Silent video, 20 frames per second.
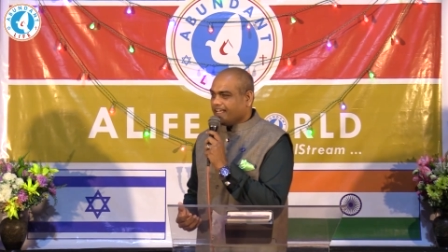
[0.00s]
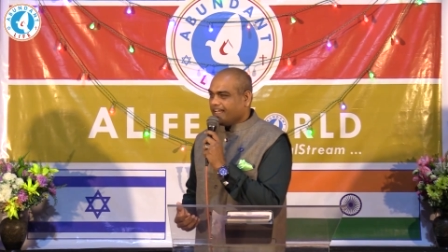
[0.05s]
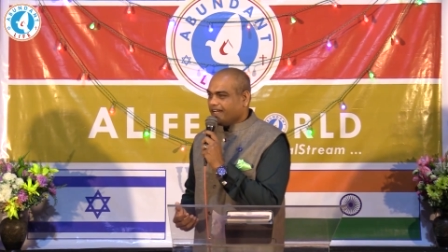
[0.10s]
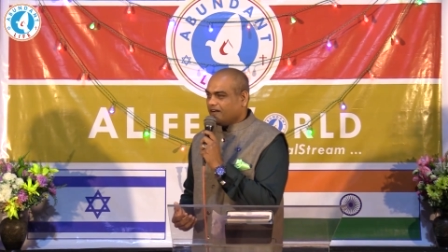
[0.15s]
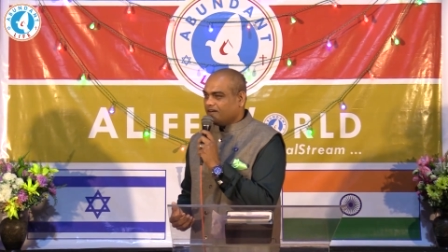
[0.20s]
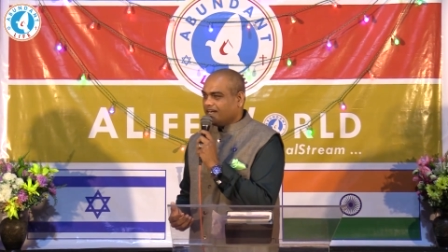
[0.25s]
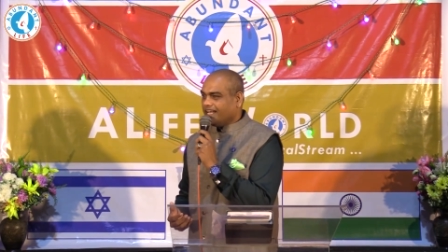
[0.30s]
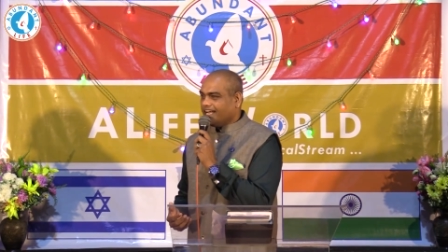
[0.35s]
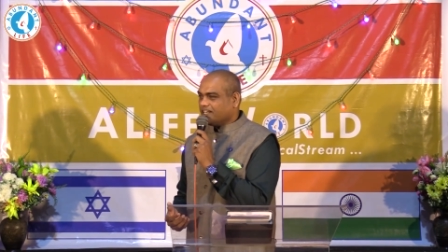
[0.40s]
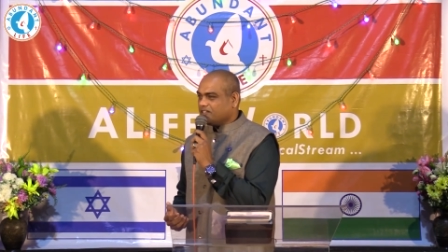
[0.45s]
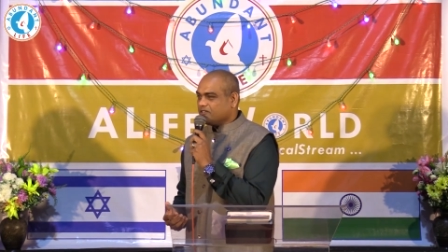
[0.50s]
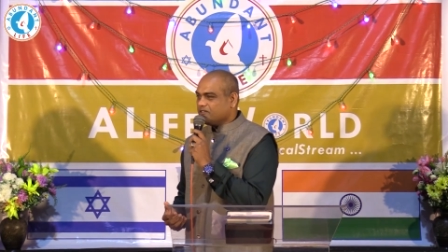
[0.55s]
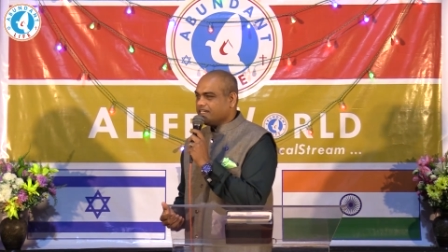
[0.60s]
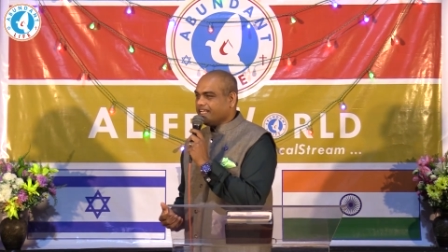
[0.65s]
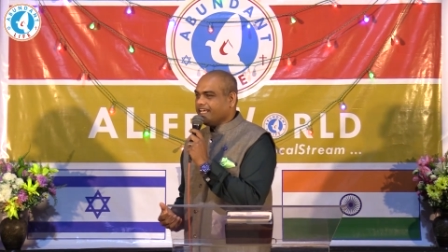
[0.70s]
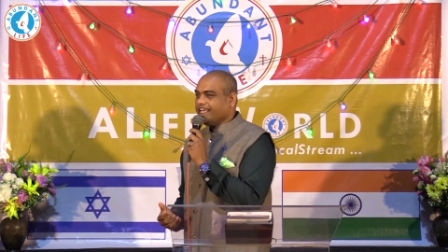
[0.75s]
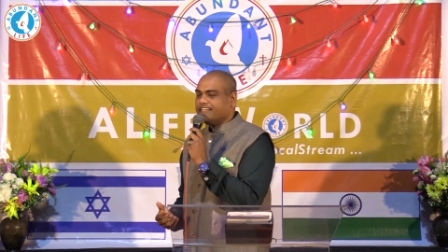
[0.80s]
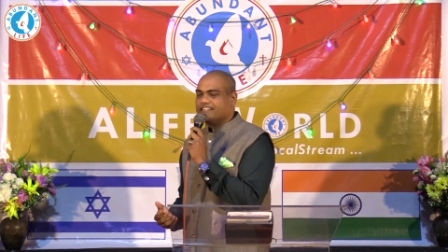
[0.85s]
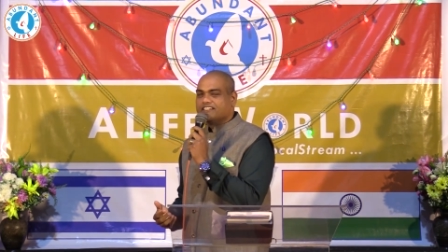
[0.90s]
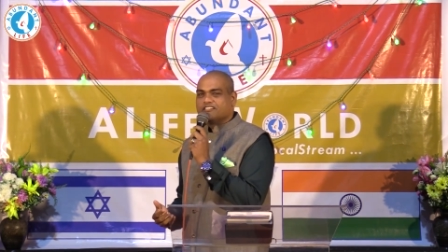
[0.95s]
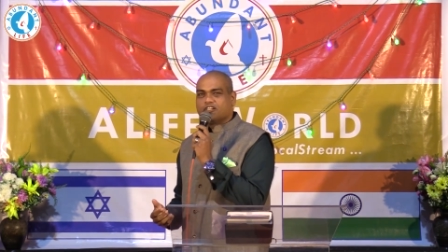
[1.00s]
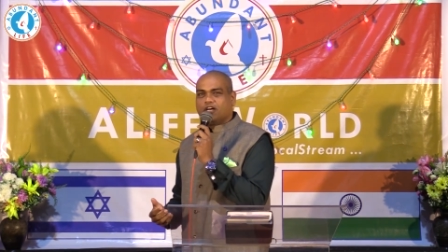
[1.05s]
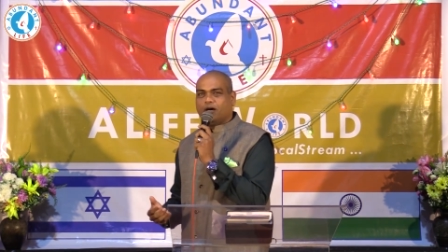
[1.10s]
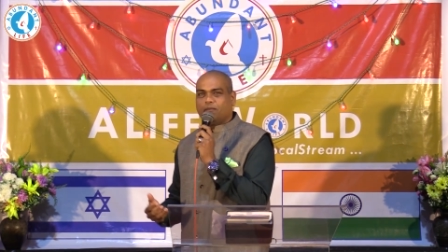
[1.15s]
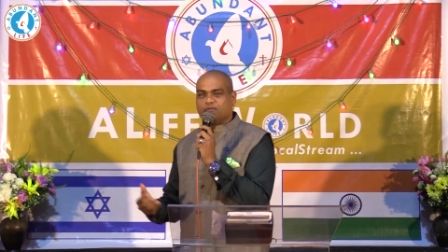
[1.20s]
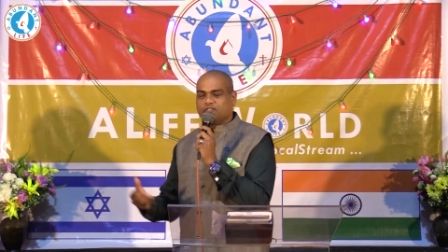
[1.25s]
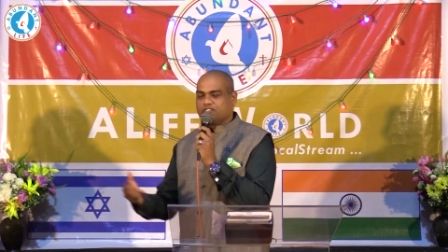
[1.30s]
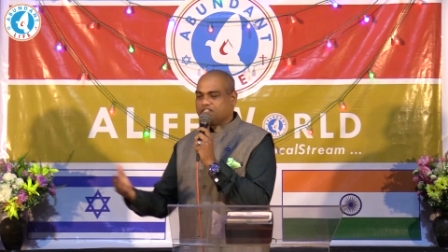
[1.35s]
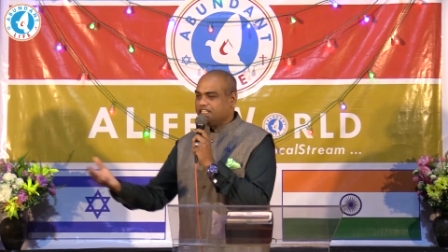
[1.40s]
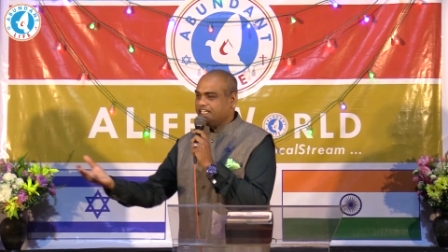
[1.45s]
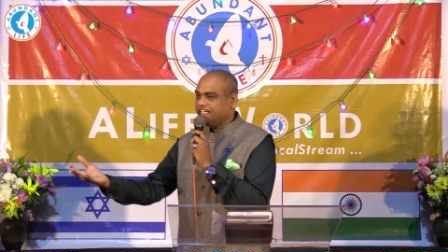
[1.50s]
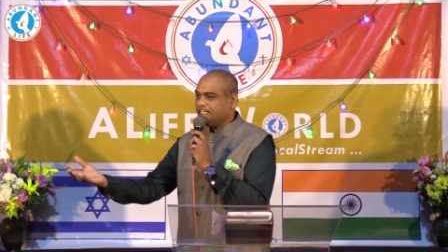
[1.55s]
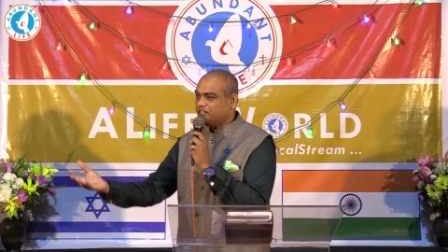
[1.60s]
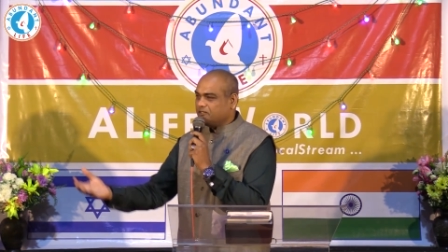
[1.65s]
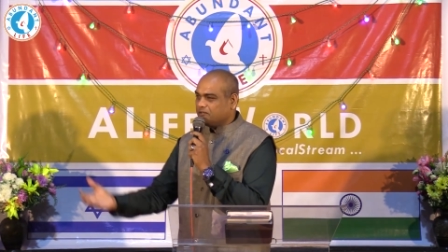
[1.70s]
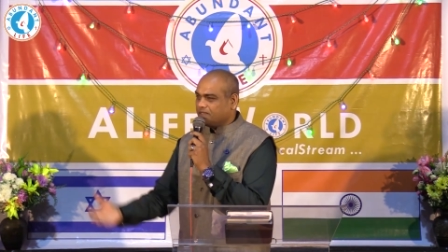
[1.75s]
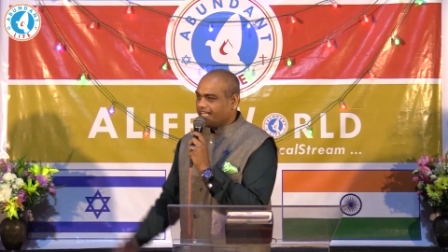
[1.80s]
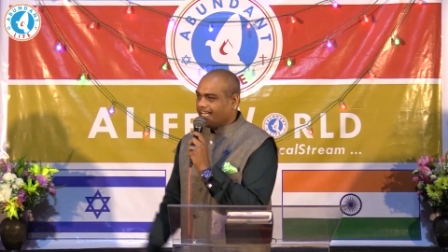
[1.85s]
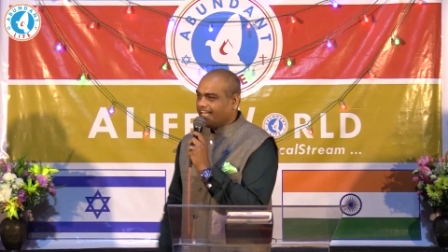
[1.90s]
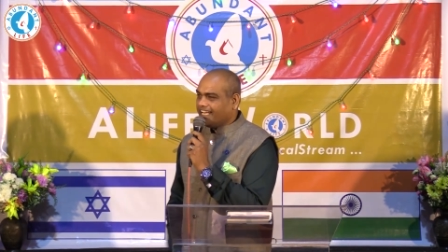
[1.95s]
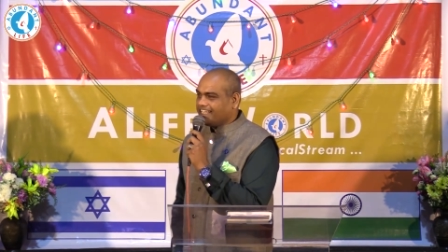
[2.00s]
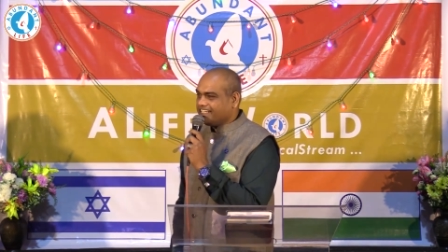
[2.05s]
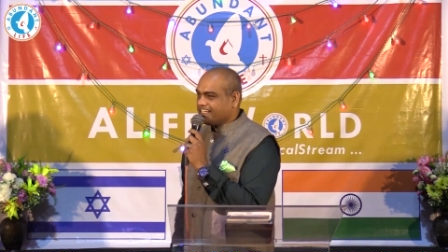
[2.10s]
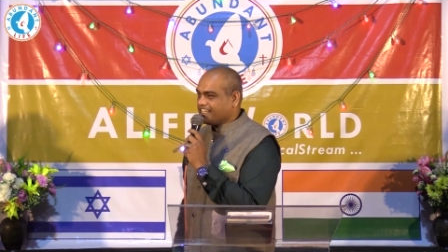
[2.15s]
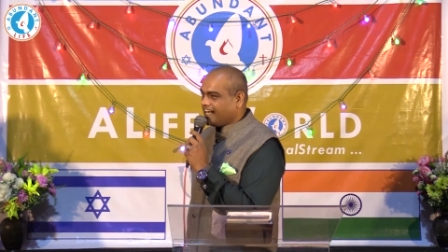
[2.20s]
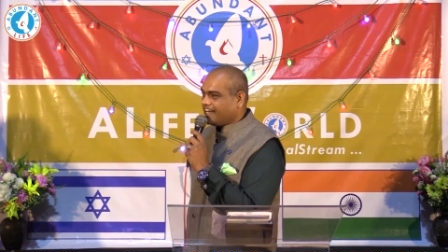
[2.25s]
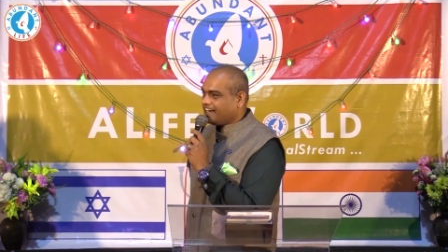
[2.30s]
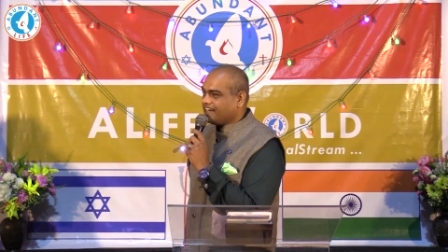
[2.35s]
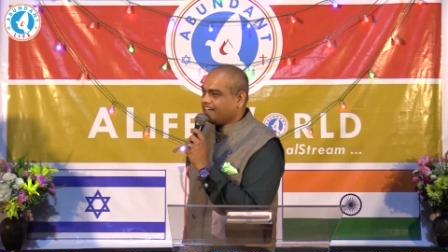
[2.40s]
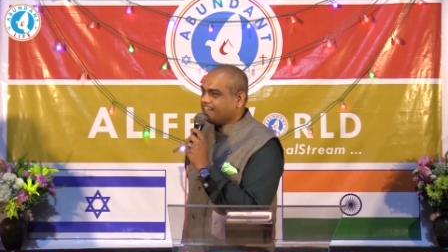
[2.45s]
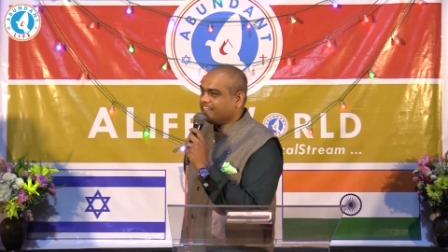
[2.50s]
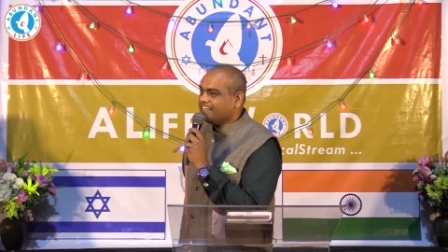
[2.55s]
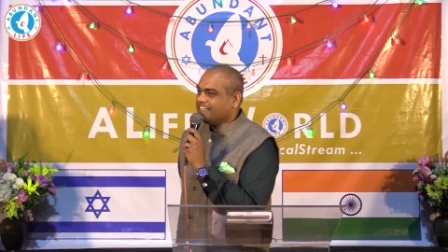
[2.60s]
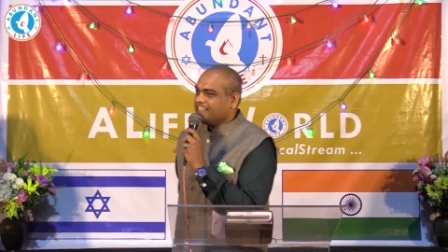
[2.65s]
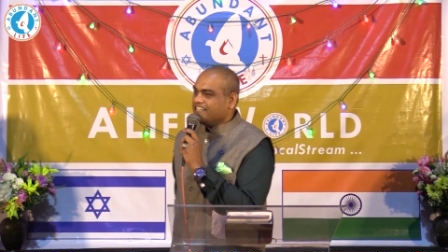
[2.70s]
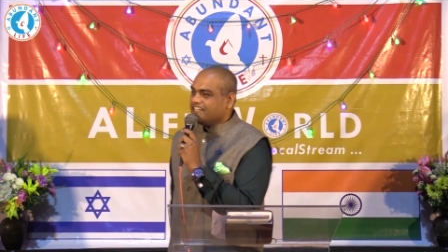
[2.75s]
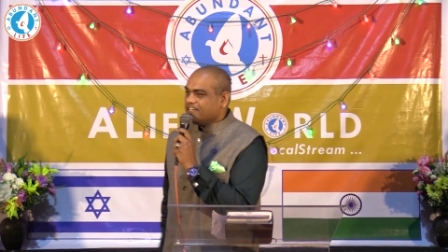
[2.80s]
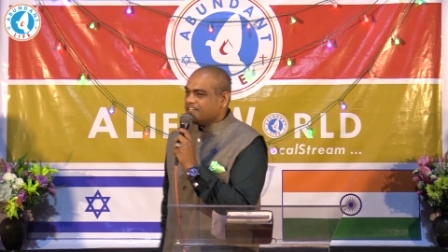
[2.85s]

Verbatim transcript: I would like to take this opportunity to thank our